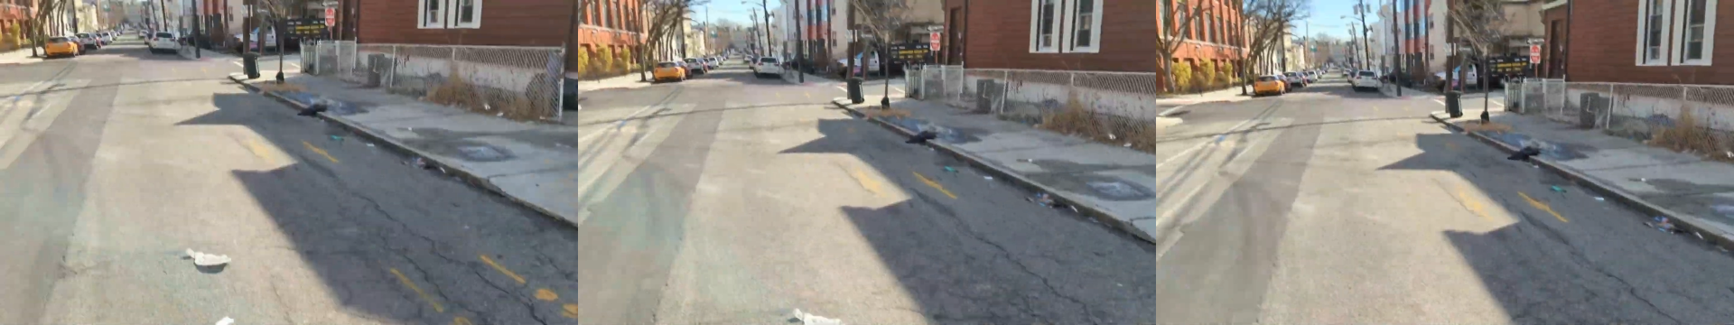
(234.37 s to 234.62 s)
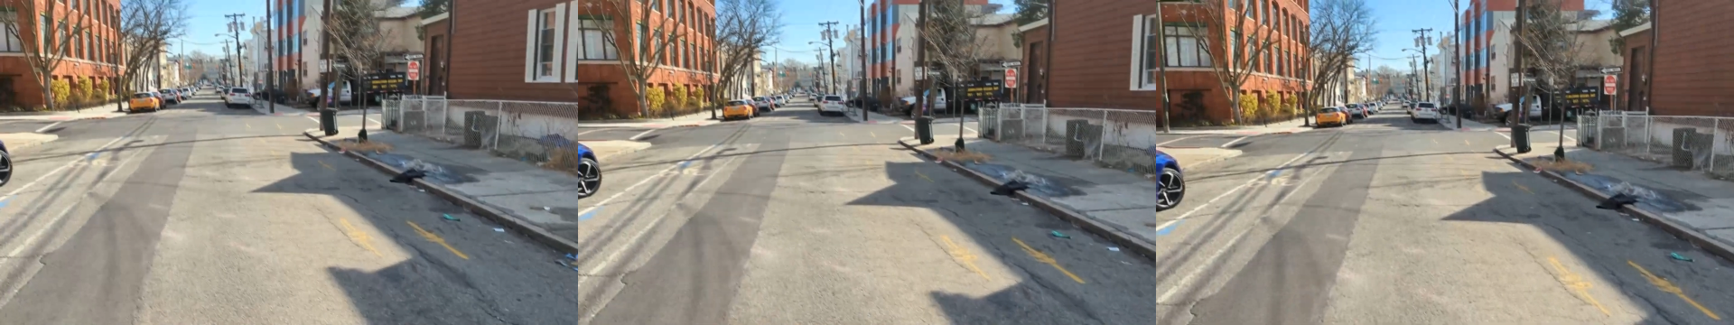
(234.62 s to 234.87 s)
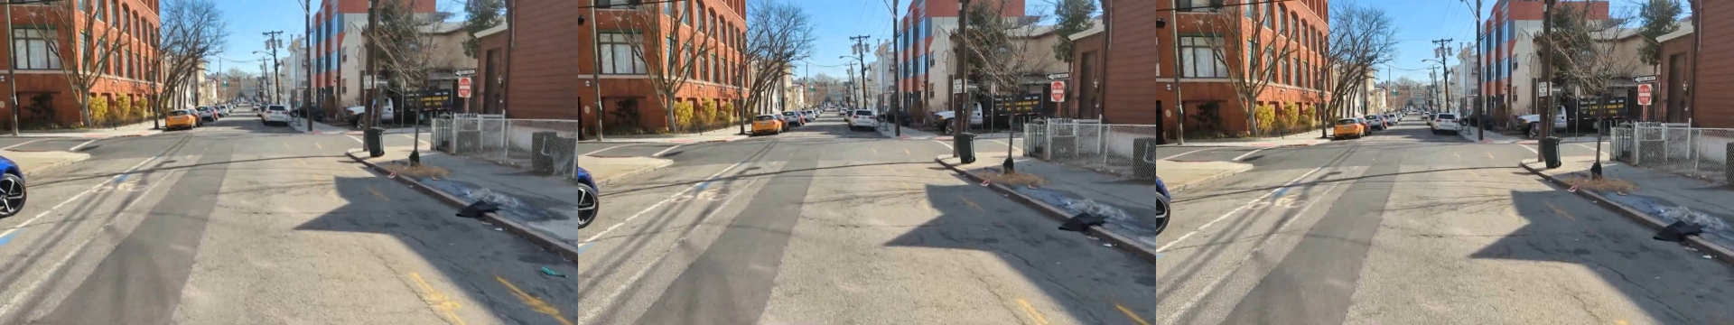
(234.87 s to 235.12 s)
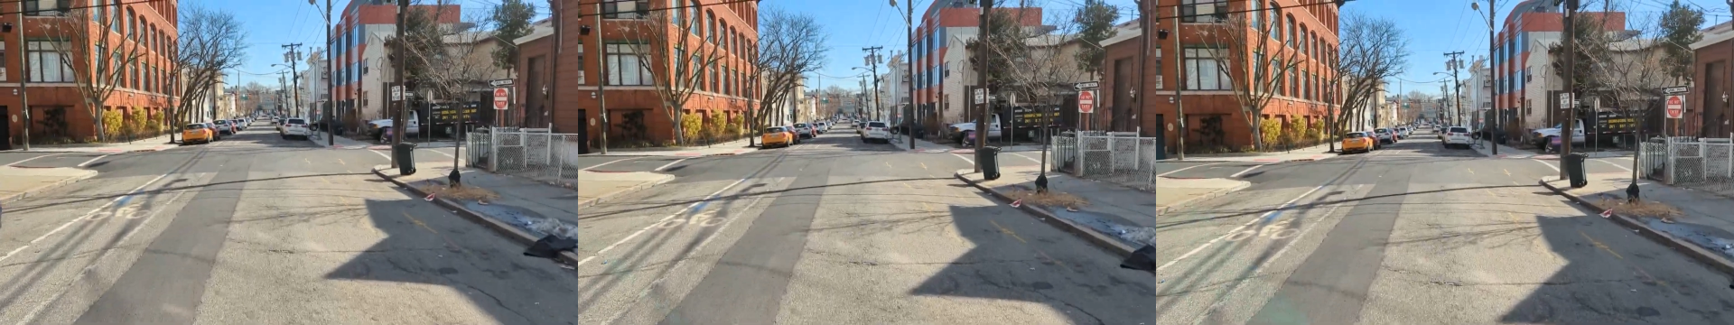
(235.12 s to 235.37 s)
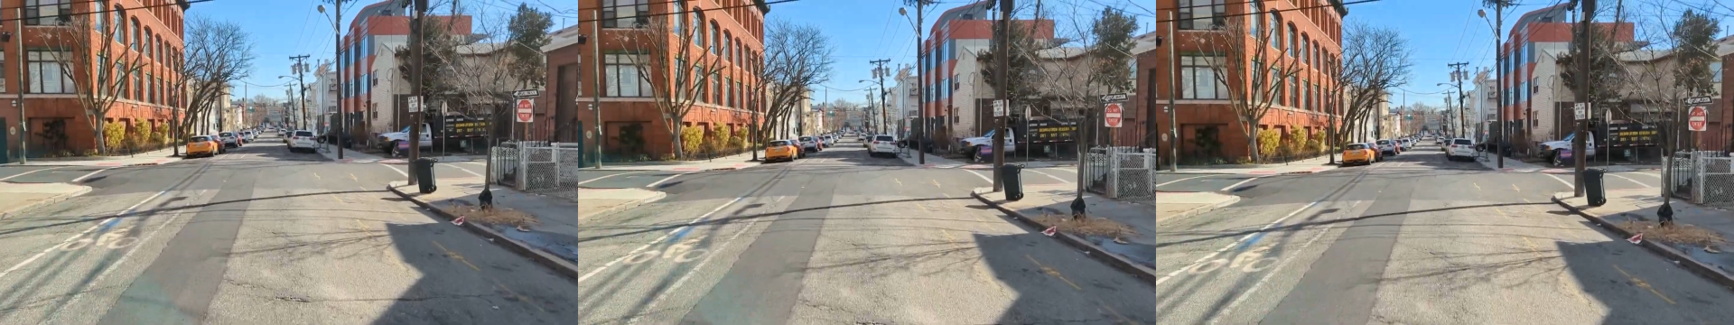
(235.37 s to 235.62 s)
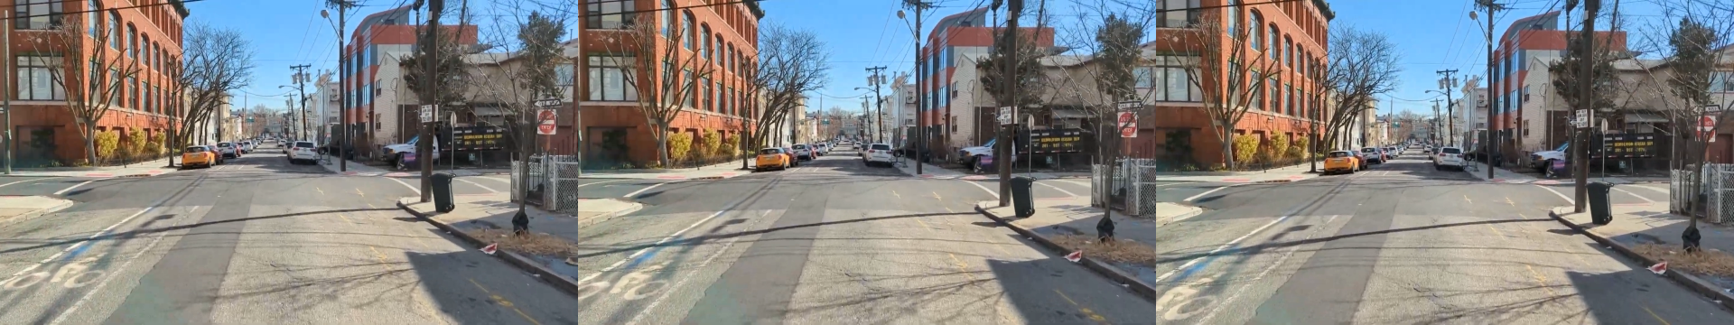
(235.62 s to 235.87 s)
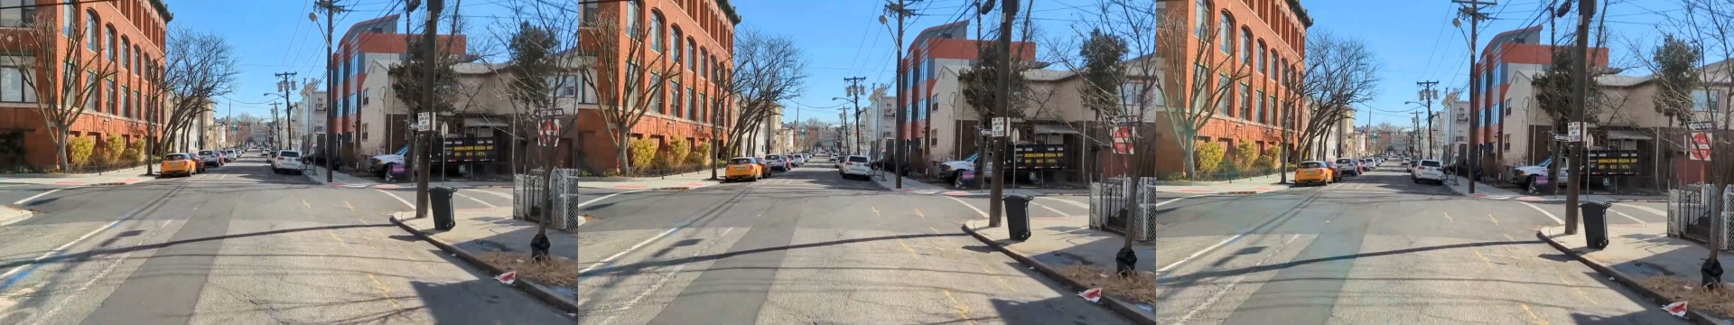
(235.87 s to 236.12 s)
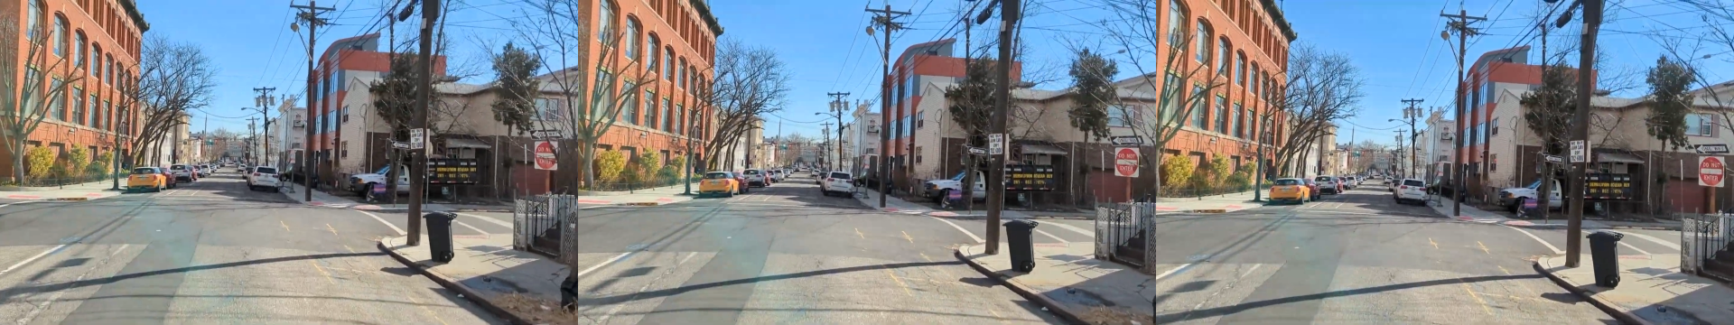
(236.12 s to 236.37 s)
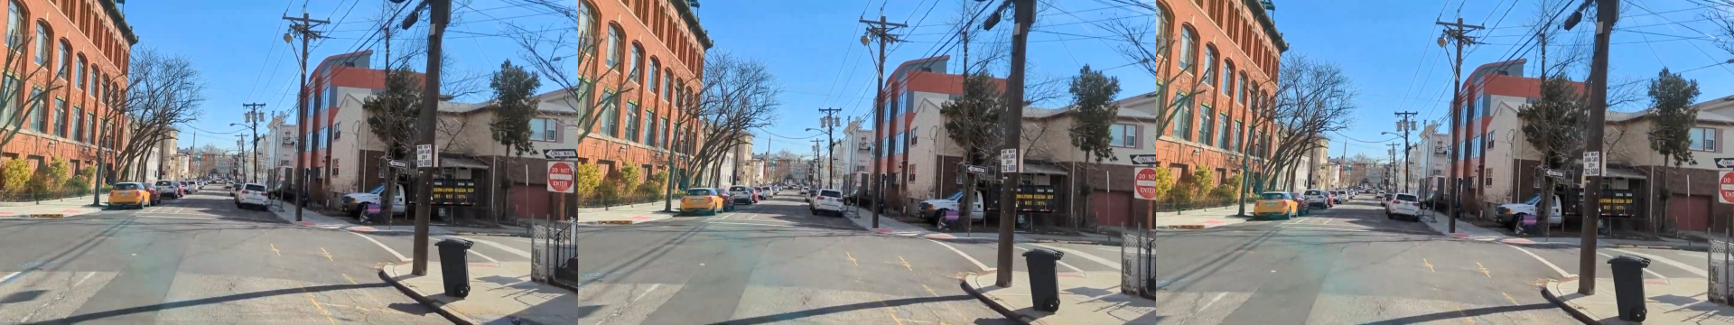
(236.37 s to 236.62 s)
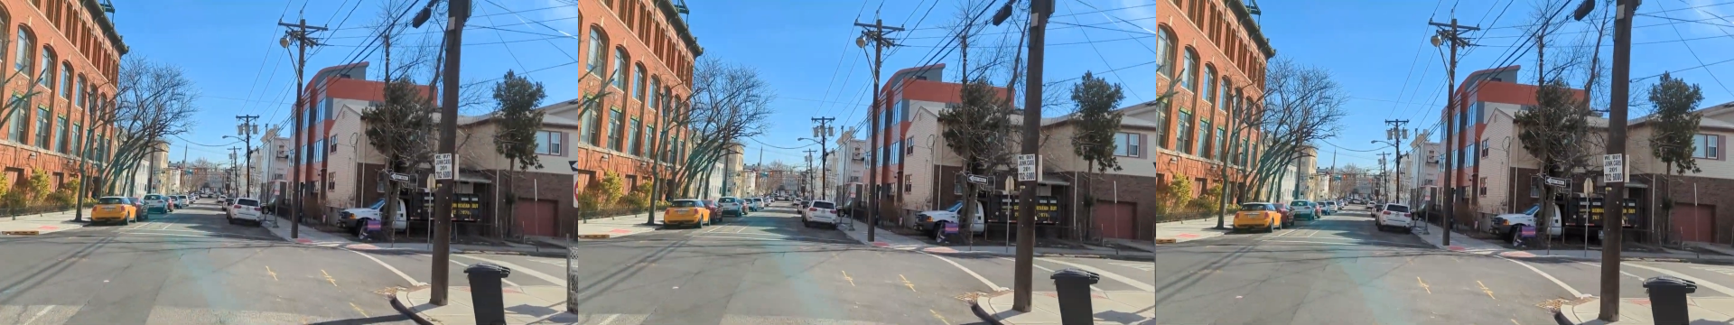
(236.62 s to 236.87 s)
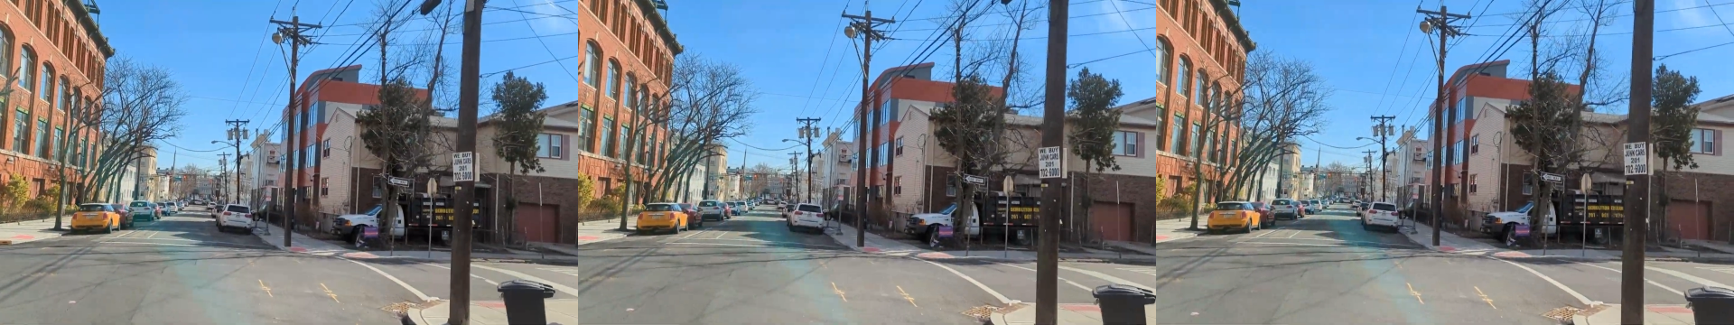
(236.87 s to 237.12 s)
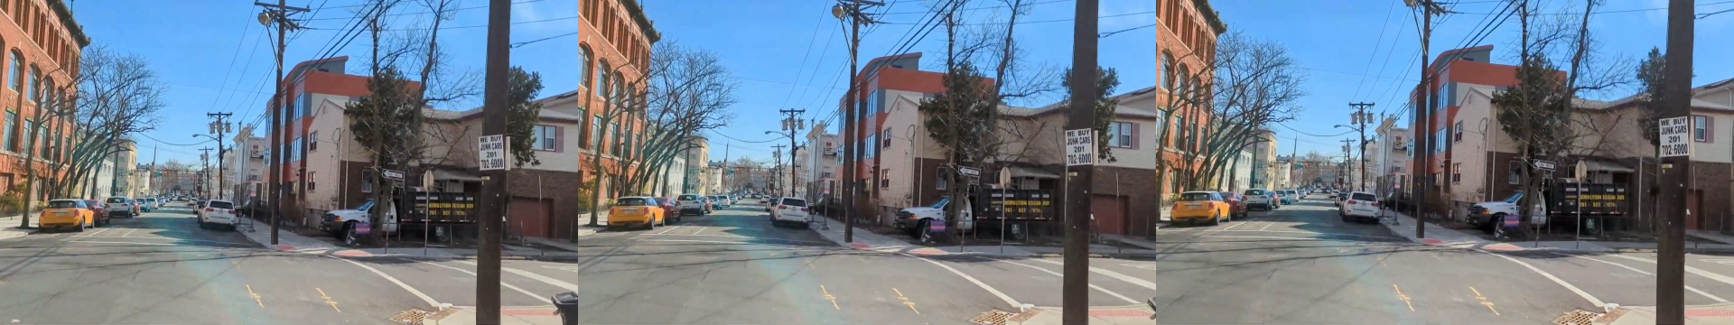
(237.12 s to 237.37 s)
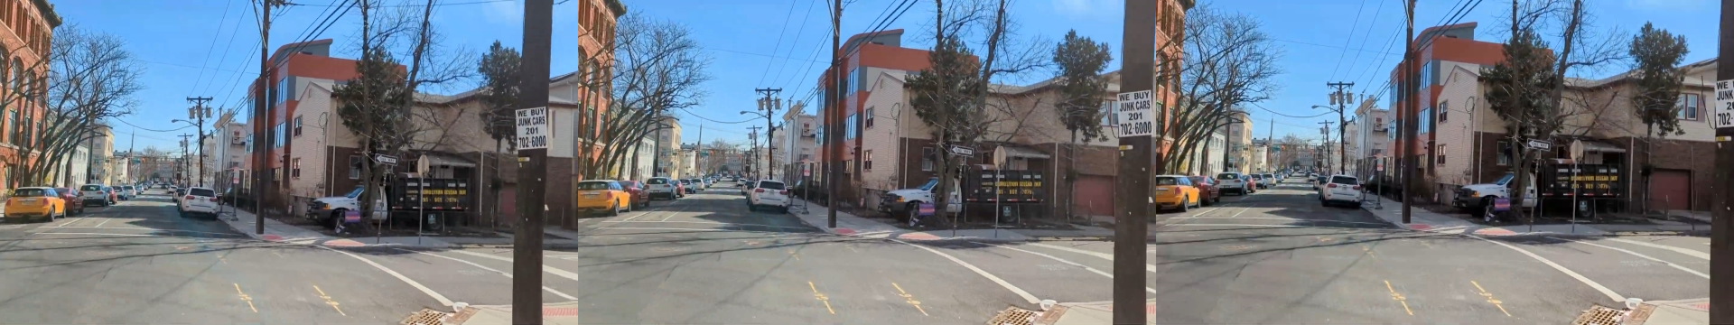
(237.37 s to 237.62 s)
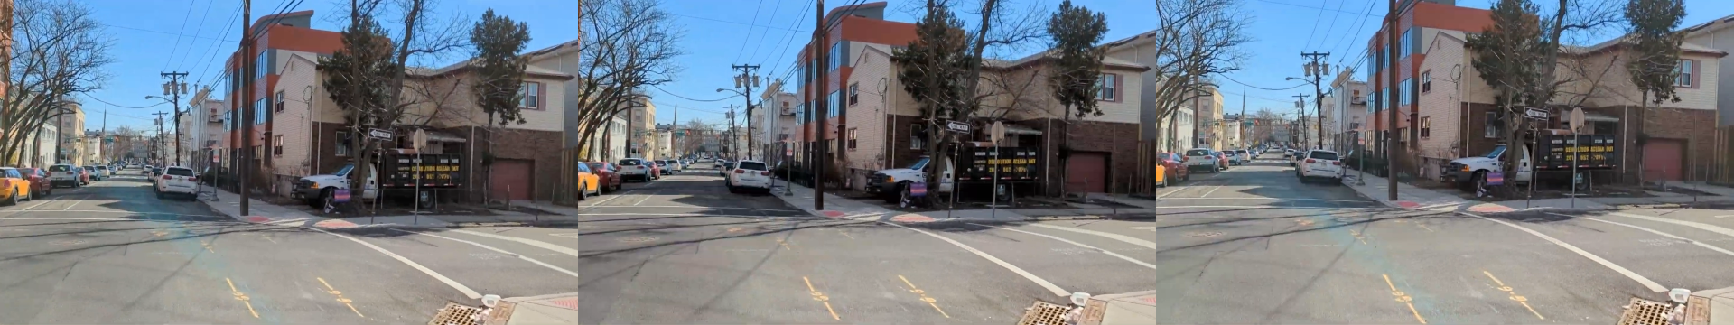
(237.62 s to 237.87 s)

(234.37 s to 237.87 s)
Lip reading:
No face is visible, so there are no lips to read.